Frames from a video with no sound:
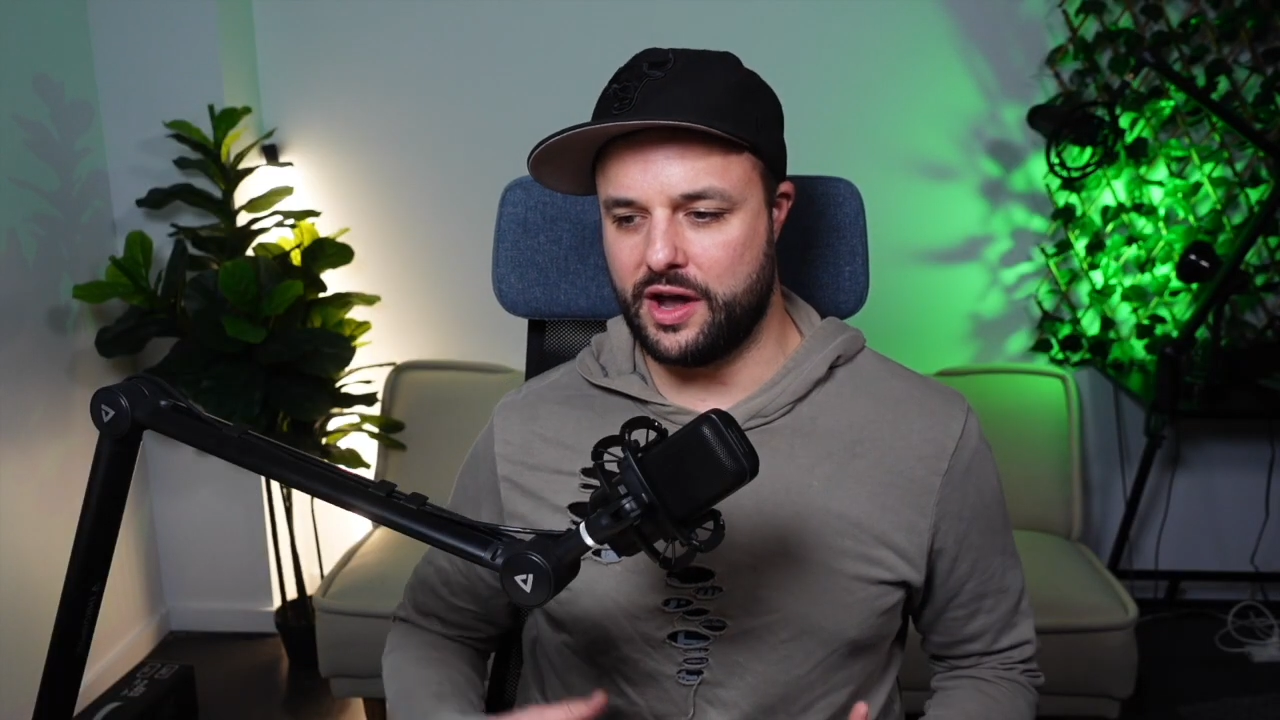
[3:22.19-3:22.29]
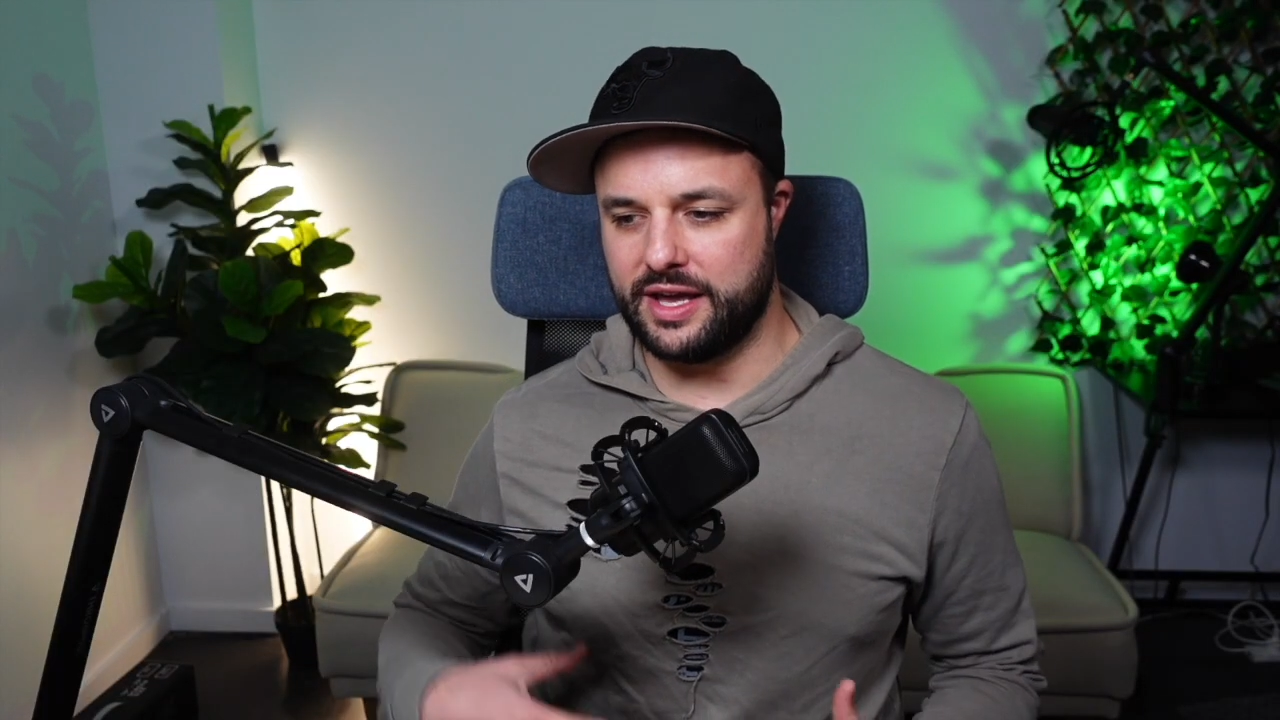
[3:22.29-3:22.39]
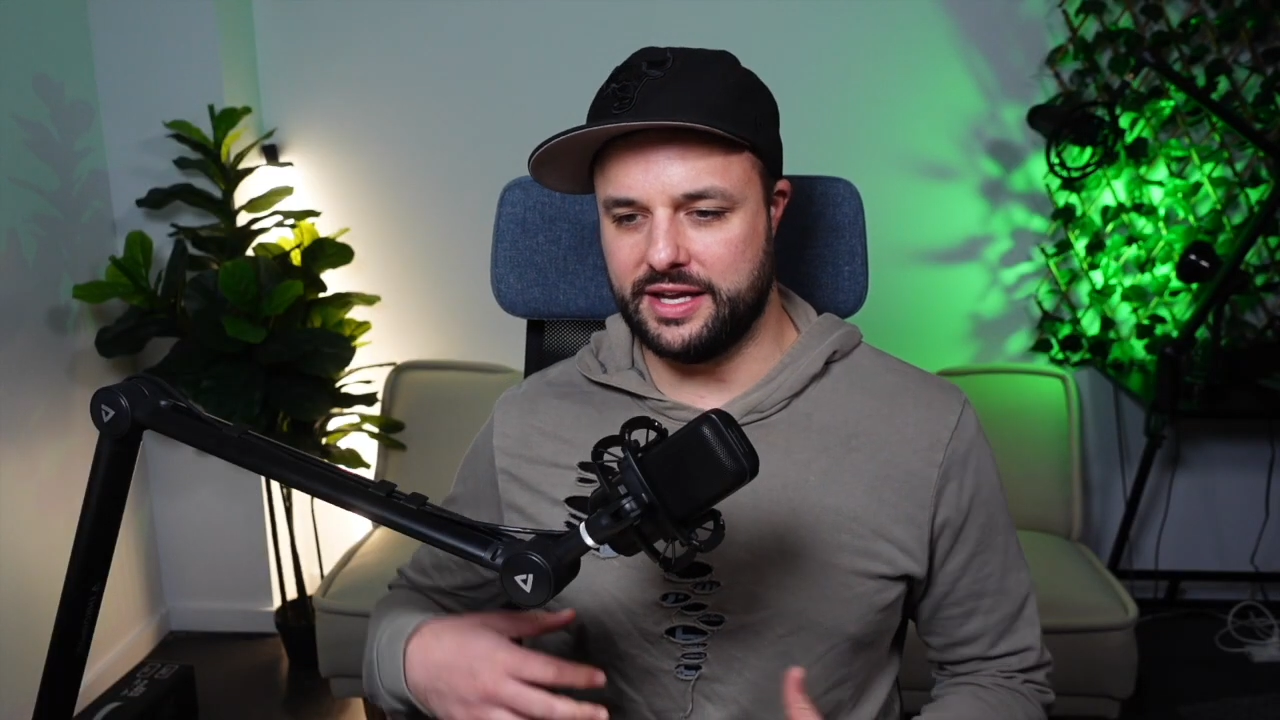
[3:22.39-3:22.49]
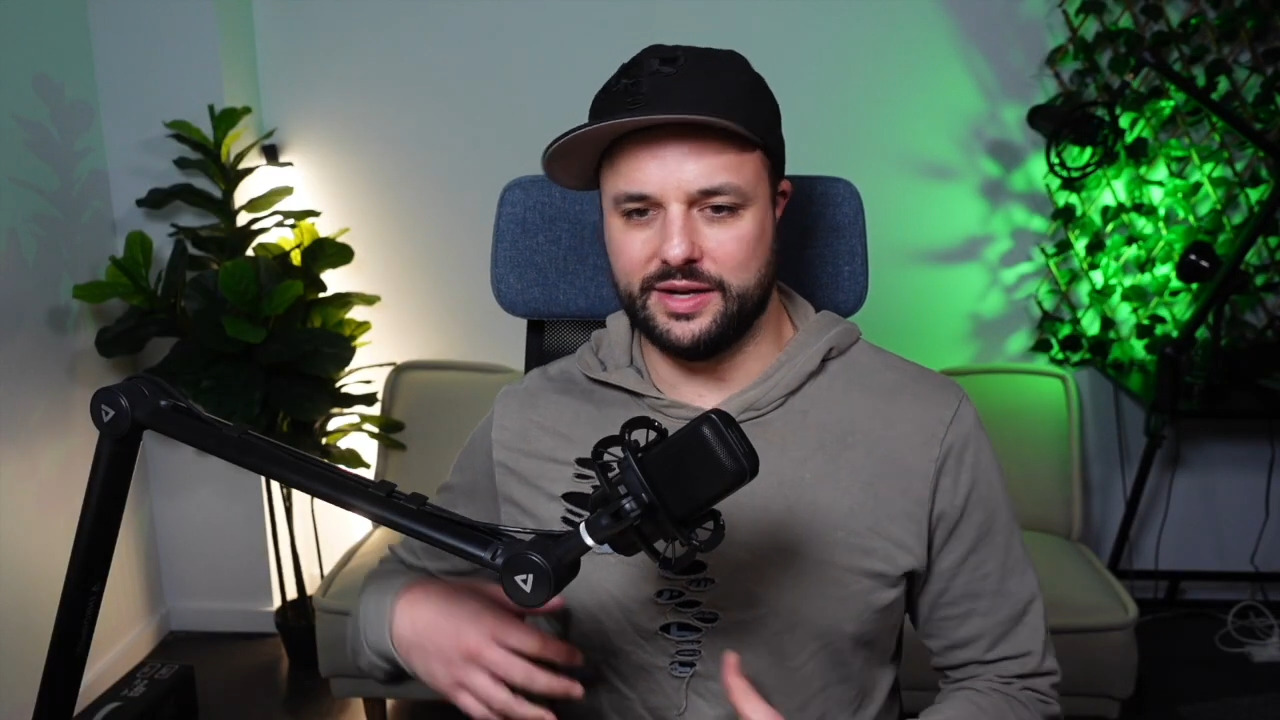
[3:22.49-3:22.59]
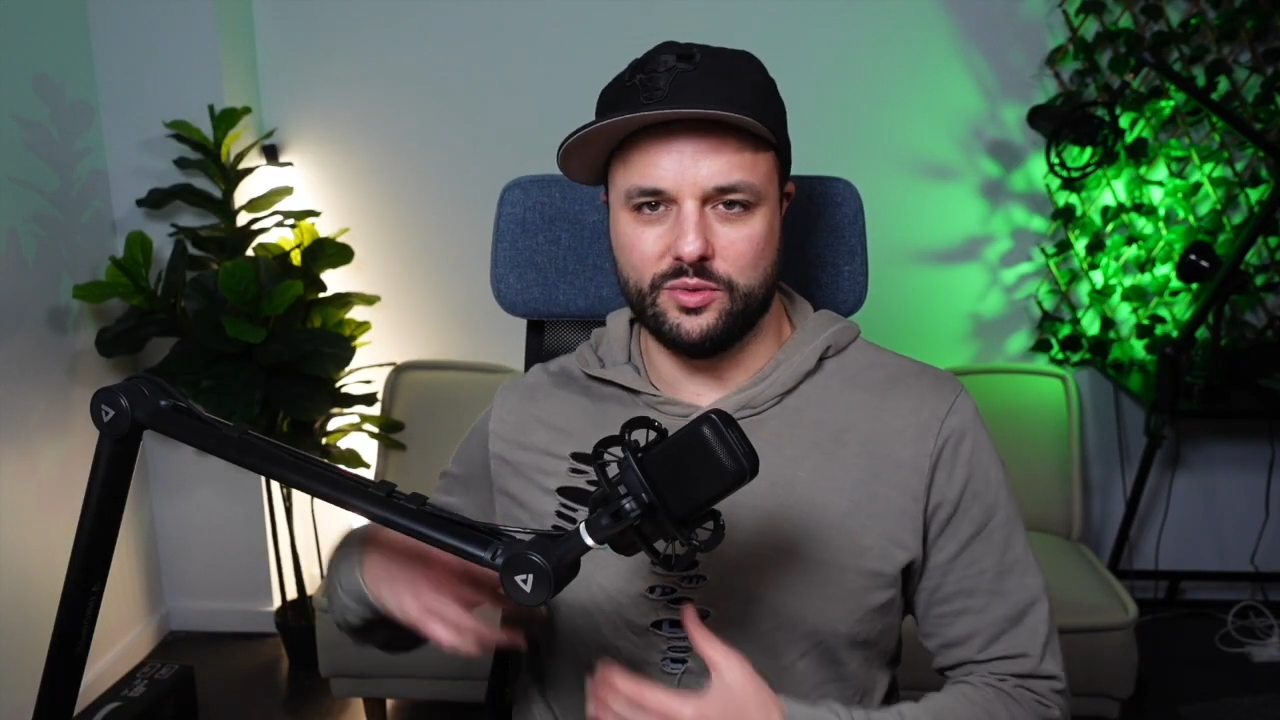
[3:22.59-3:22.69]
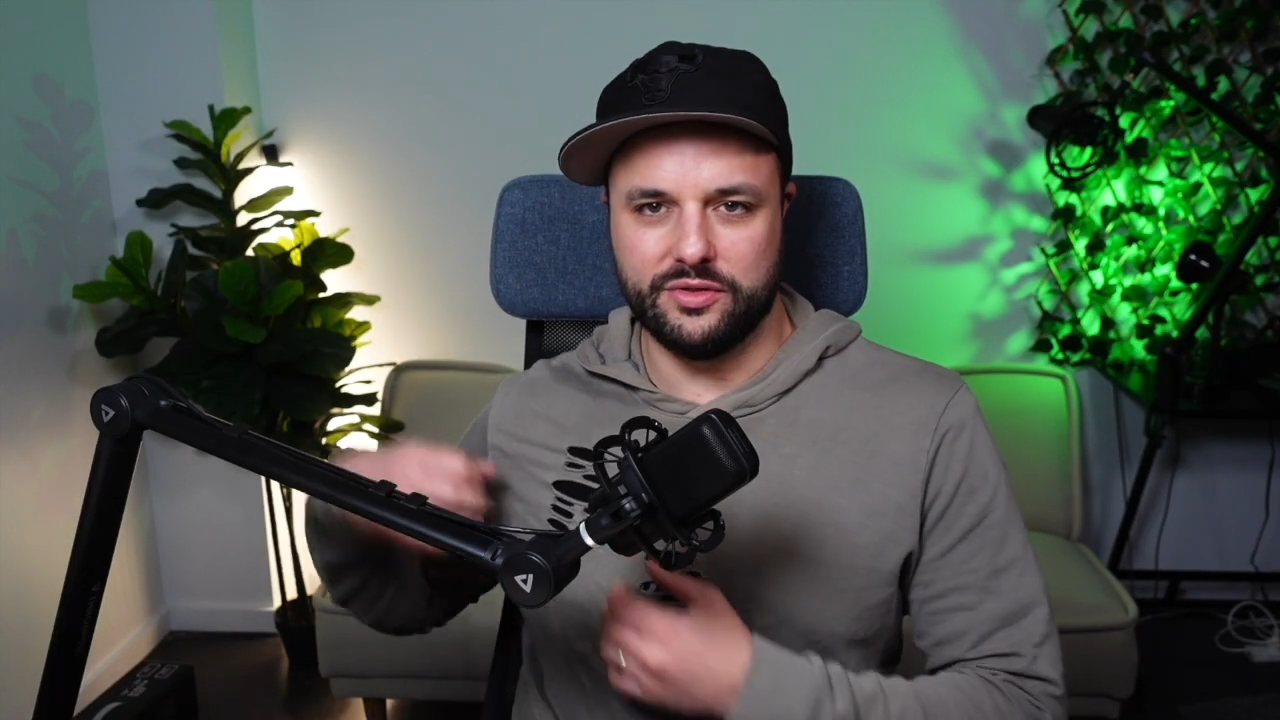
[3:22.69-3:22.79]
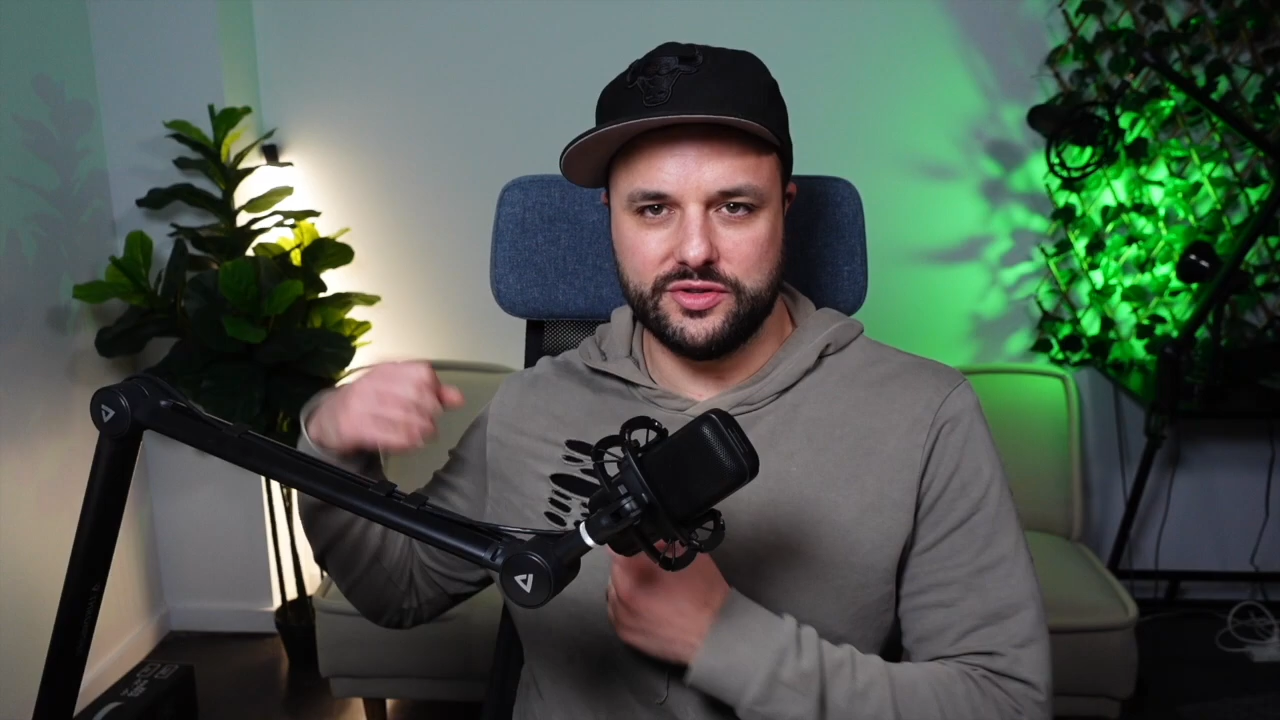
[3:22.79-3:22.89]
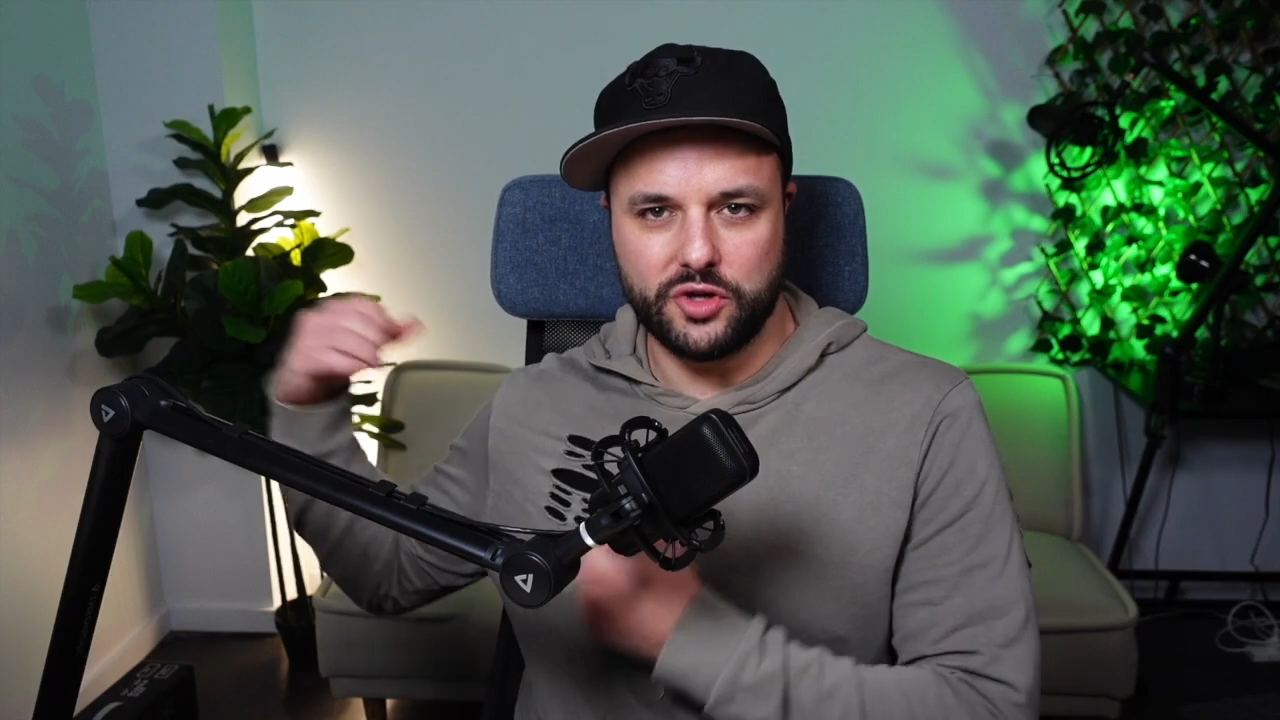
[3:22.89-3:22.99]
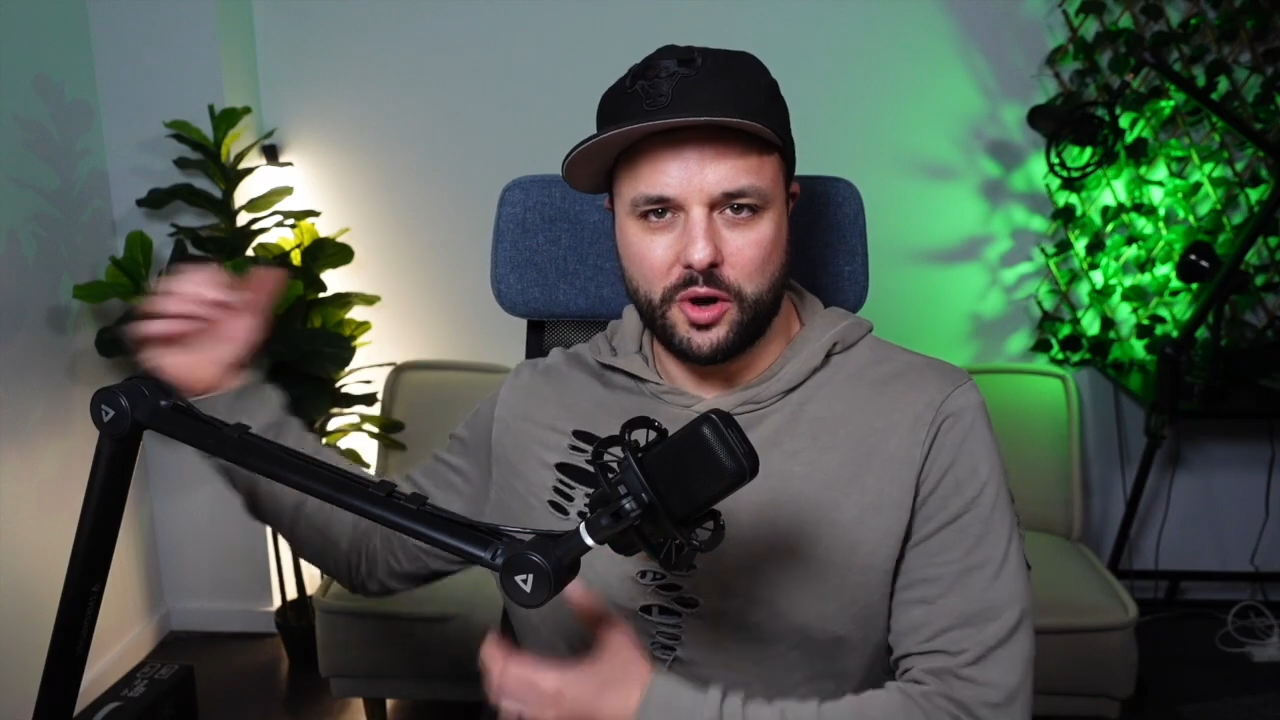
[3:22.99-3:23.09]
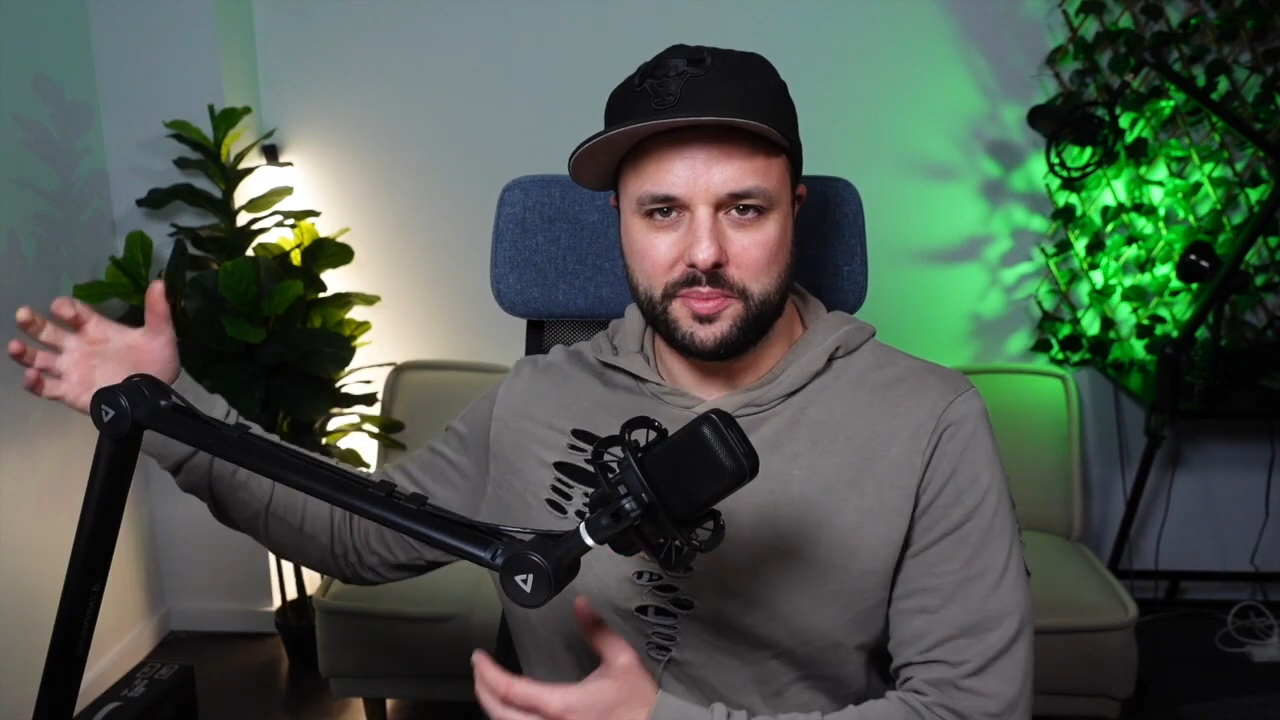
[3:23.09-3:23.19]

tying it in with